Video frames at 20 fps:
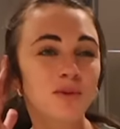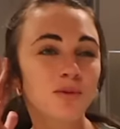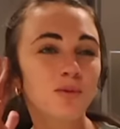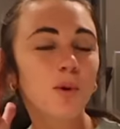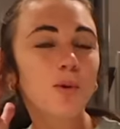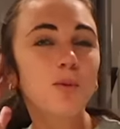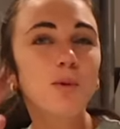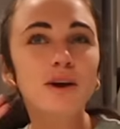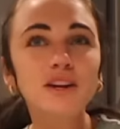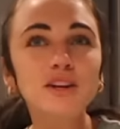
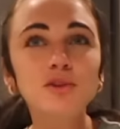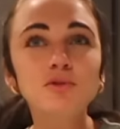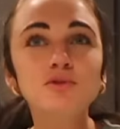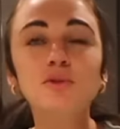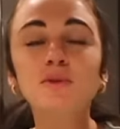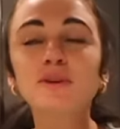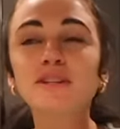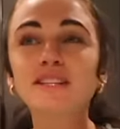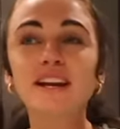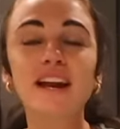well, what are you
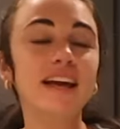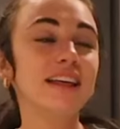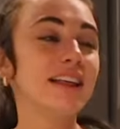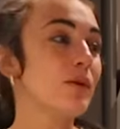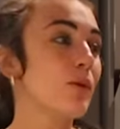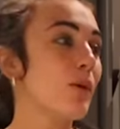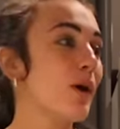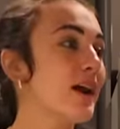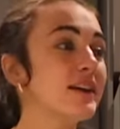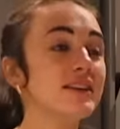doing today?
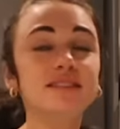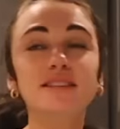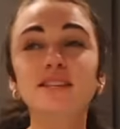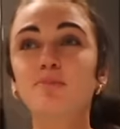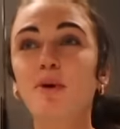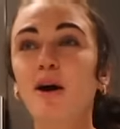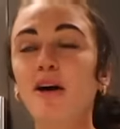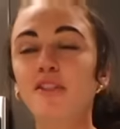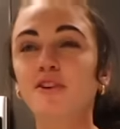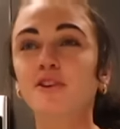Like, why is this
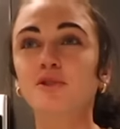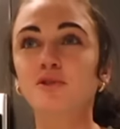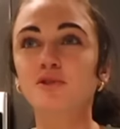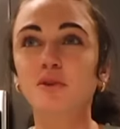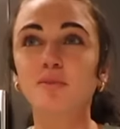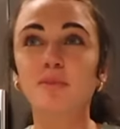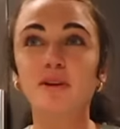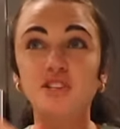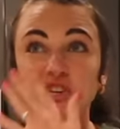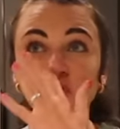bothering you
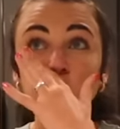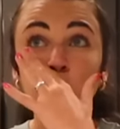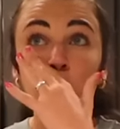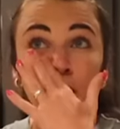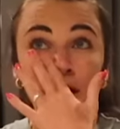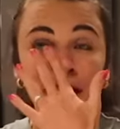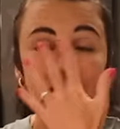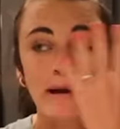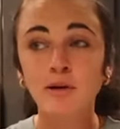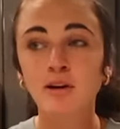so much? It's
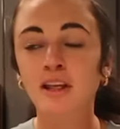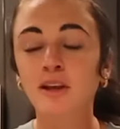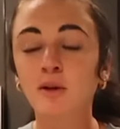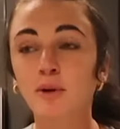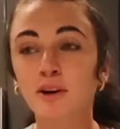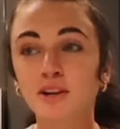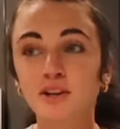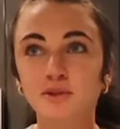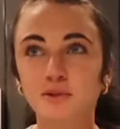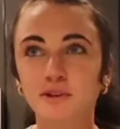one hour. Like,
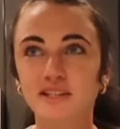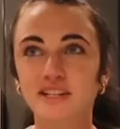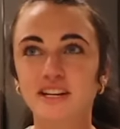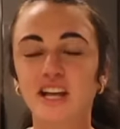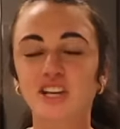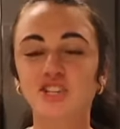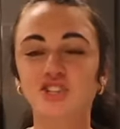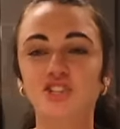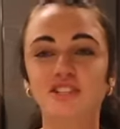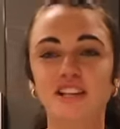what are you doing
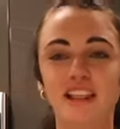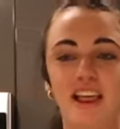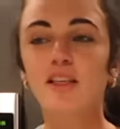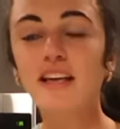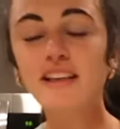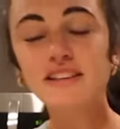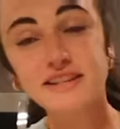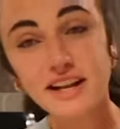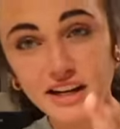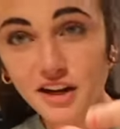today? And she said,
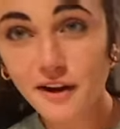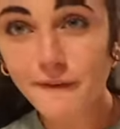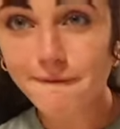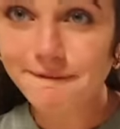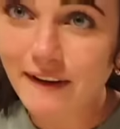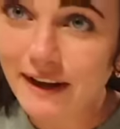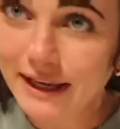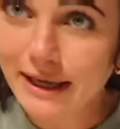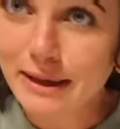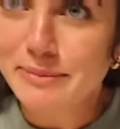that's none of your
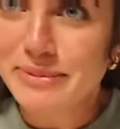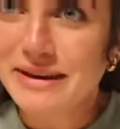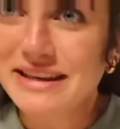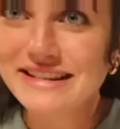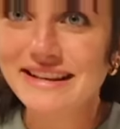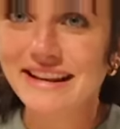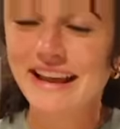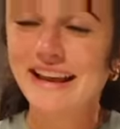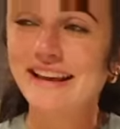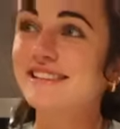fucking
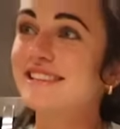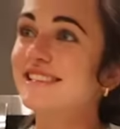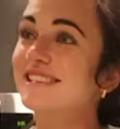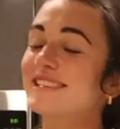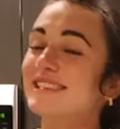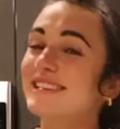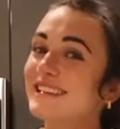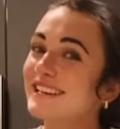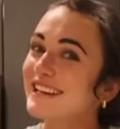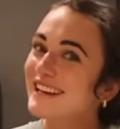business.
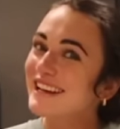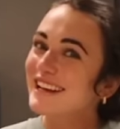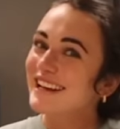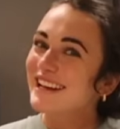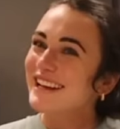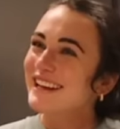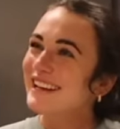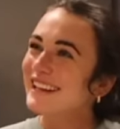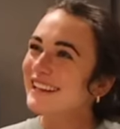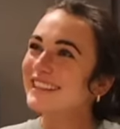
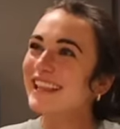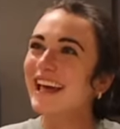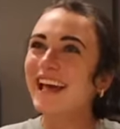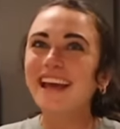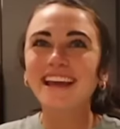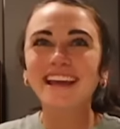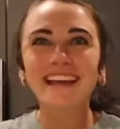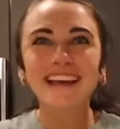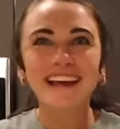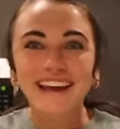
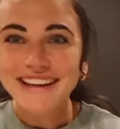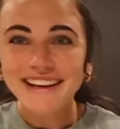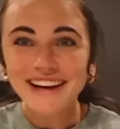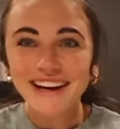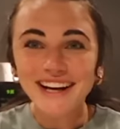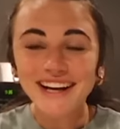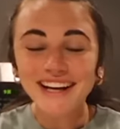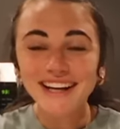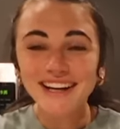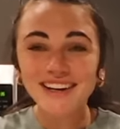Like,
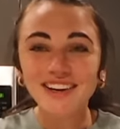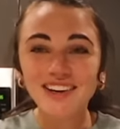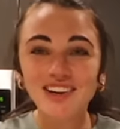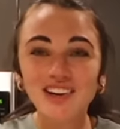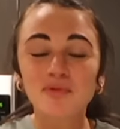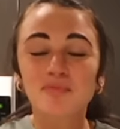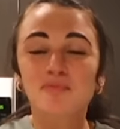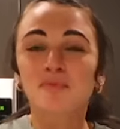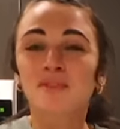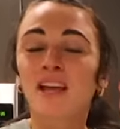
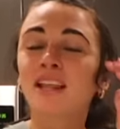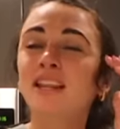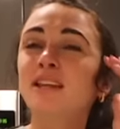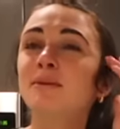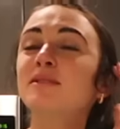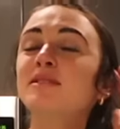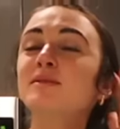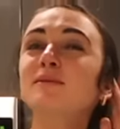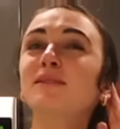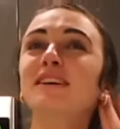y'all. And then
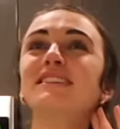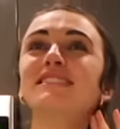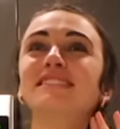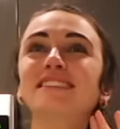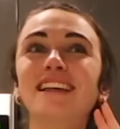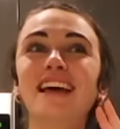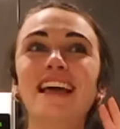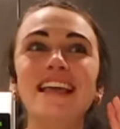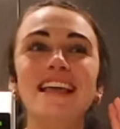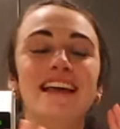Miss Melissa,
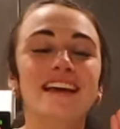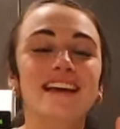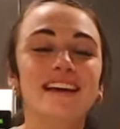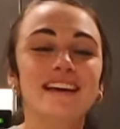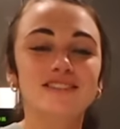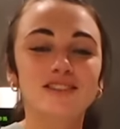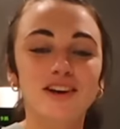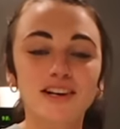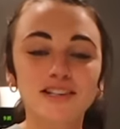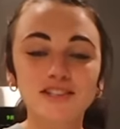like,
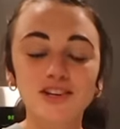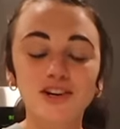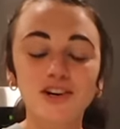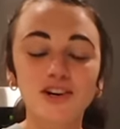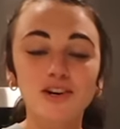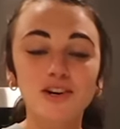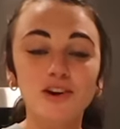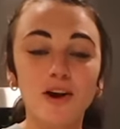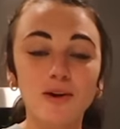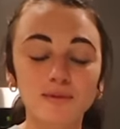talked to
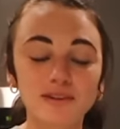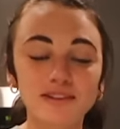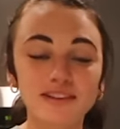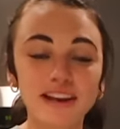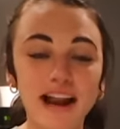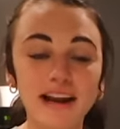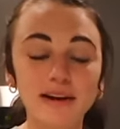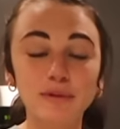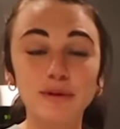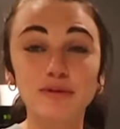her, calmed her
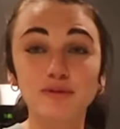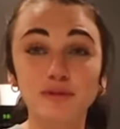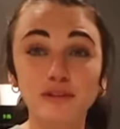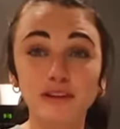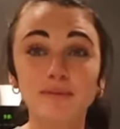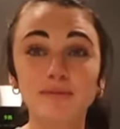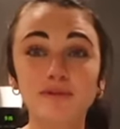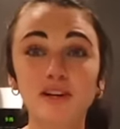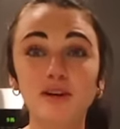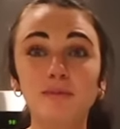down, and we
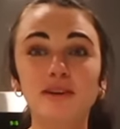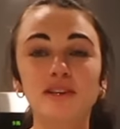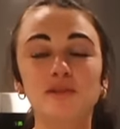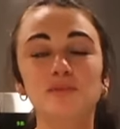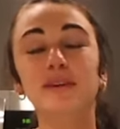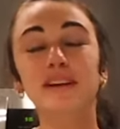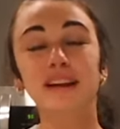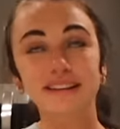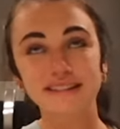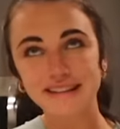flipped her because
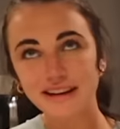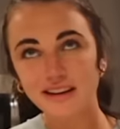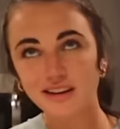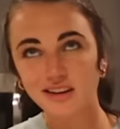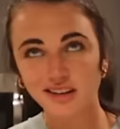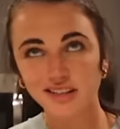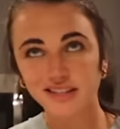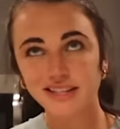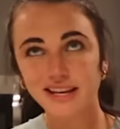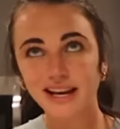we gotta stay on
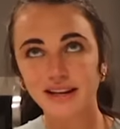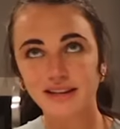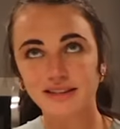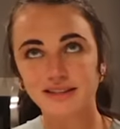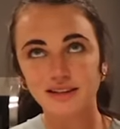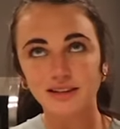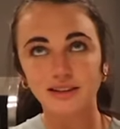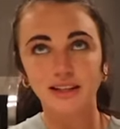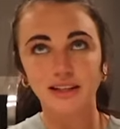her good side because they're